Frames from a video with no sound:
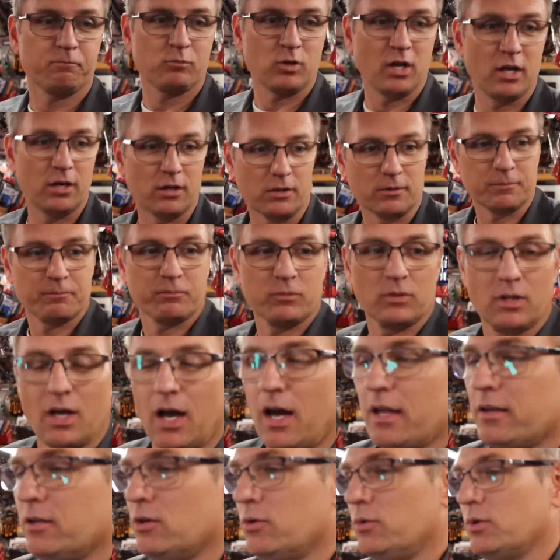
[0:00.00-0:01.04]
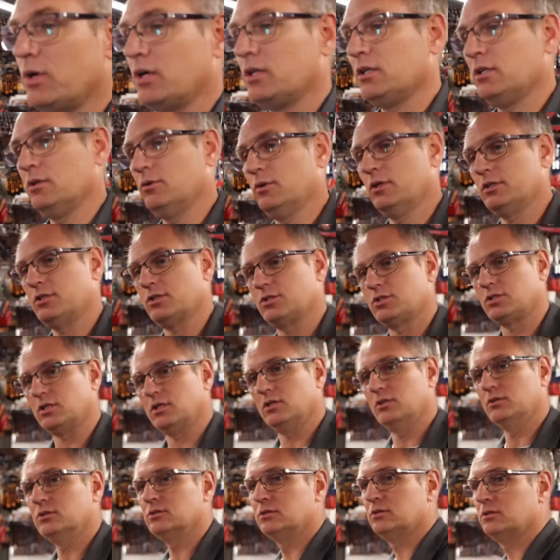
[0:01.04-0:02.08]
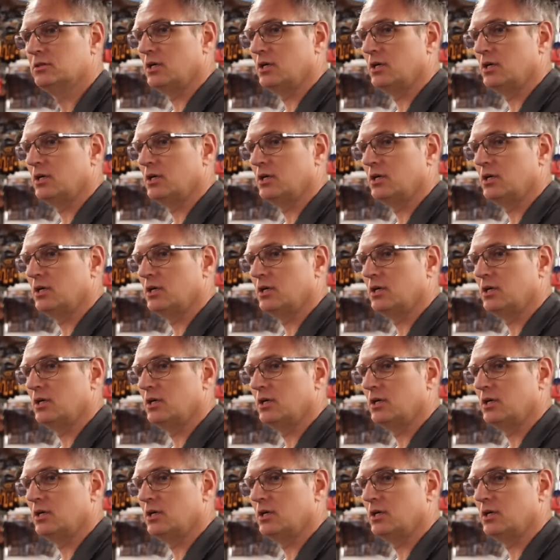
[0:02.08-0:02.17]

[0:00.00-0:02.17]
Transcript: Here, now I know I know what to show.